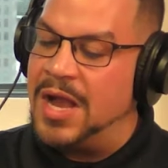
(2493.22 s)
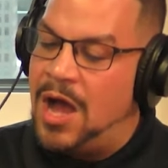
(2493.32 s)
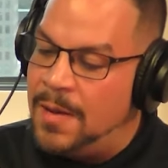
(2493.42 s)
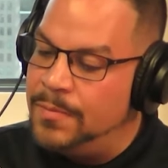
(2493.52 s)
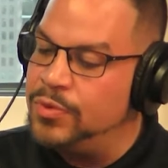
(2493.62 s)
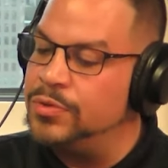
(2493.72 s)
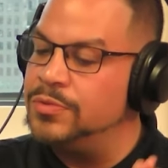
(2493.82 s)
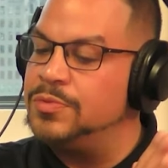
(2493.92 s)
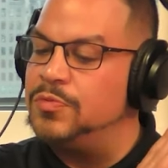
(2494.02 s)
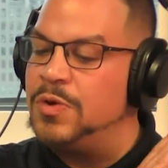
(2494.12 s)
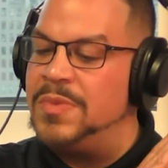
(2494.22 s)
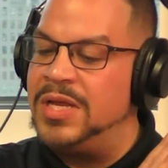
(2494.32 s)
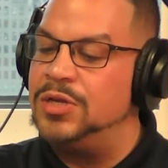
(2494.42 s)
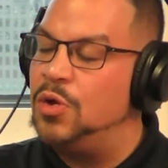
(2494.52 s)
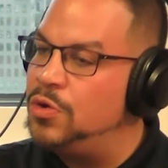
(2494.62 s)
like humble,
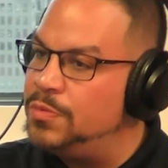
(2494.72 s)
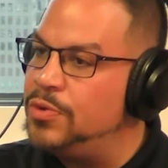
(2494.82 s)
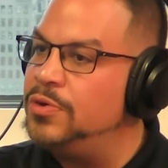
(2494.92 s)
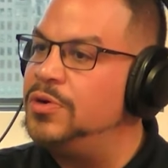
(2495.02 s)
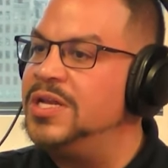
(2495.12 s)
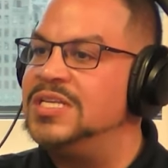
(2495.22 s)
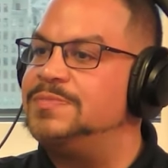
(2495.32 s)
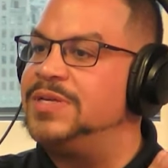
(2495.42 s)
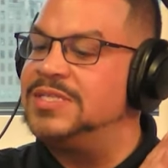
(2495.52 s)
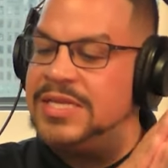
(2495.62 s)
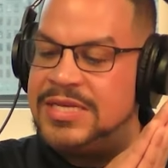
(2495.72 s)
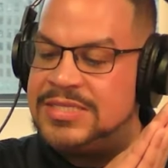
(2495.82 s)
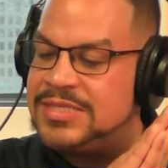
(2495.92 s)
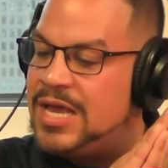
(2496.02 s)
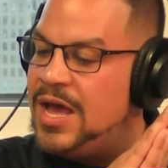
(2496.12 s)
remain notable in his
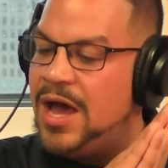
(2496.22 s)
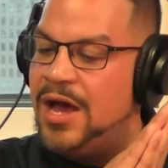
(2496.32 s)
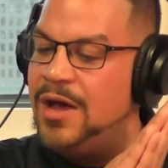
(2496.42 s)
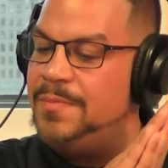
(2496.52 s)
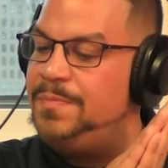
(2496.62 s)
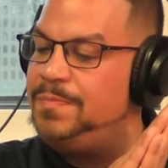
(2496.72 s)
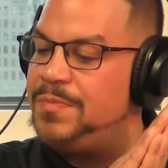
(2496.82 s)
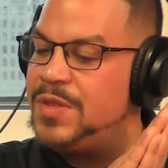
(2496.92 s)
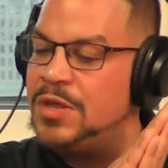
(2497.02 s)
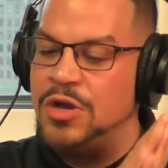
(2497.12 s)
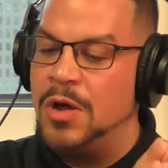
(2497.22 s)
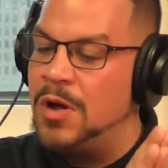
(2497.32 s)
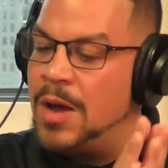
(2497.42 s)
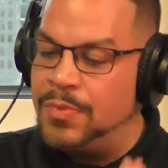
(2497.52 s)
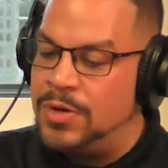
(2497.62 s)
business. Um, you
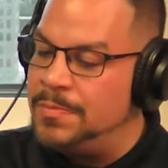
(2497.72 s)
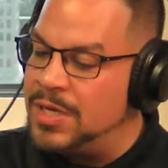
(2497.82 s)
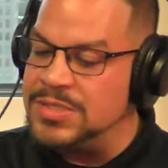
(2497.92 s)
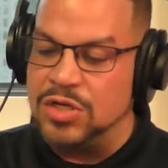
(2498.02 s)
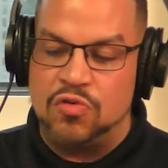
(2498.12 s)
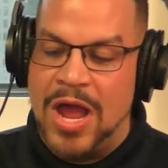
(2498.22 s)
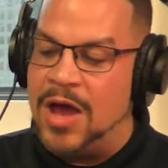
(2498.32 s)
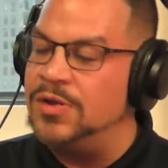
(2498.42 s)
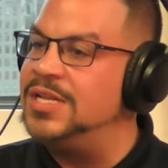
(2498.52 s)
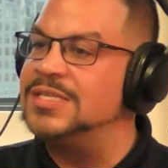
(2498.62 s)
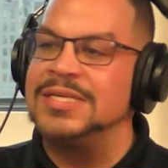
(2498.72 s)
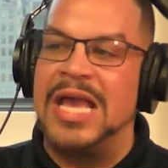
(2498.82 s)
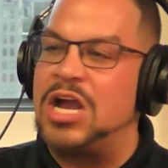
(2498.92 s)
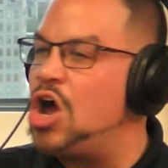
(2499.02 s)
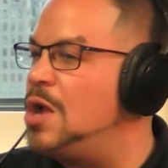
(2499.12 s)
know, humble amongst the crowd. He
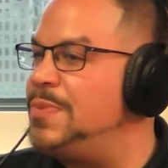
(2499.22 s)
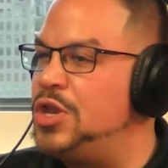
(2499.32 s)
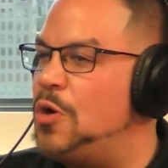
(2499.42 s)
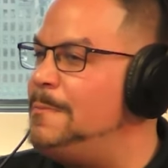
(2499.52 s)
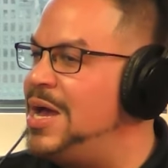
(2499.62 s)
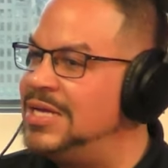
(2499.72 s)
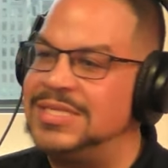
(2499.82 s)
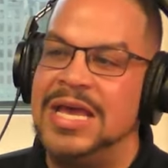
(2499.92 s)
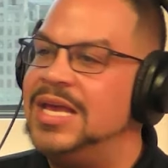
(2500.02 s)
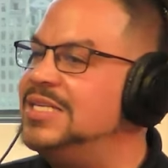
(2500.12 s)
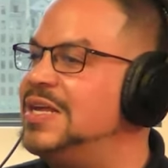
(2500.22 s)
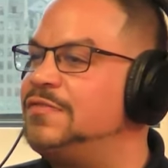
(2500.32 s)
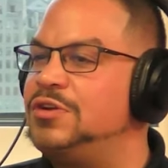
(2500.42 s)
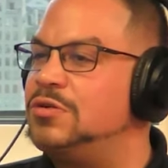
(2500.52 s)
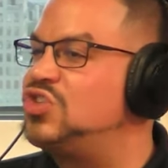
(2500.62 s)
doesn't get caught up in no mess.
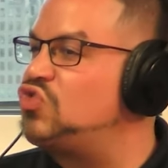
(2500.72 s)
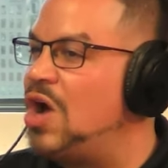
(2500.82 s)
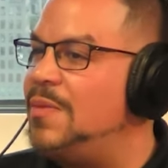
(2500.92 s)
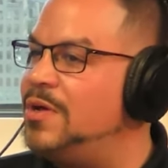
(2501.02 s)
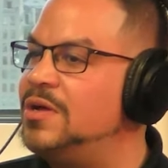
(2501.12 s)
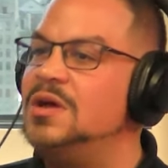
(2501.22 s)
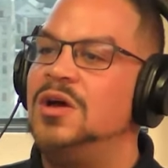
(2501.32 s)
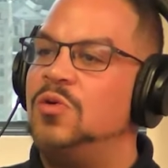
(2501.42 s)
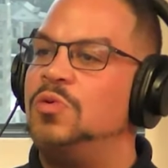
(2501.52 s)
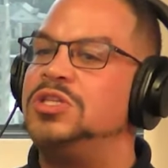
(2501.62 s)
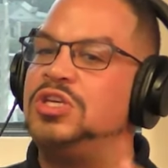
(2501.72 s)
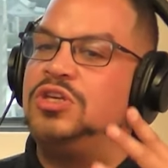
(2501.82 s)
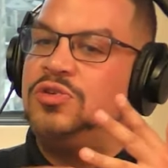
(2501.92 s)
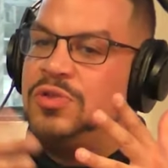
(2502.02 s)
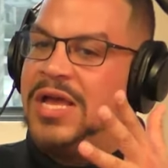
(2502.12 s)
He's never in no drama. What
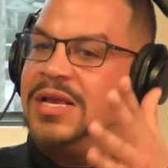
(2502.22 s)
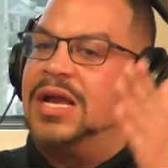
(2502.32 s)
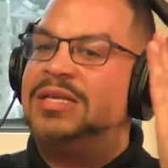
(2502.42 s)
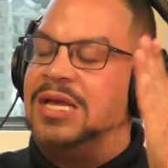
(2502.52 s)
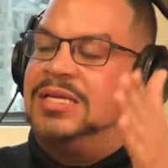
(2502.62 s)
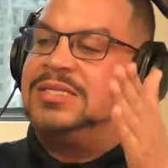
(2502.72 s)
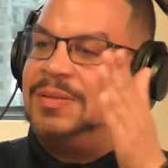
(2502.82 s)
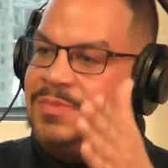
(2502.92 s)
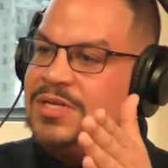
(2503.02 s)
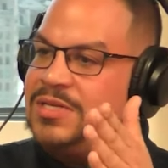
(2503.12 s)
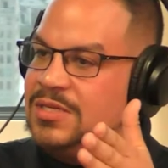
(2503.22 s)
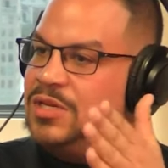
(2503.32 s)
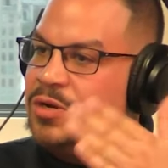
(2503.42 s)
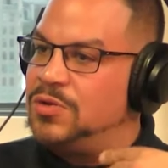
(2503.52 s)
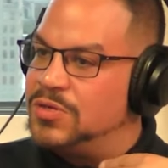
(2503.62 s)
do you like as, as
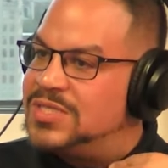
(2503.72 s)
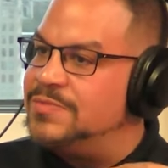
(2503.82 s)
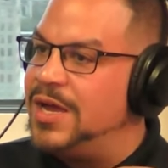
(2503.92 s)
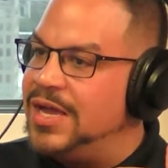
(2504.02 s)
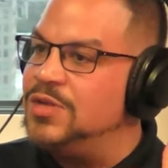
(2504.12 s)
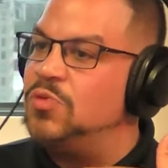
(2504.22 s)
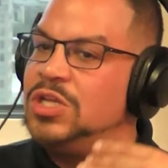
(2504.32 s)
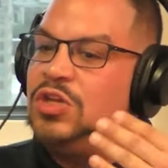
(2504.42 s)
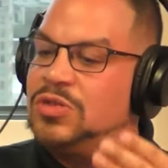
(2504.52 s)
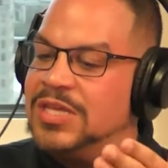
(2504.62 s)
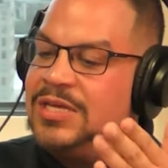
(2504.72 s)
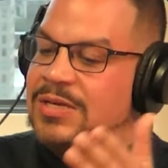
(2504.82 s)
somebody you know close to my age? What do you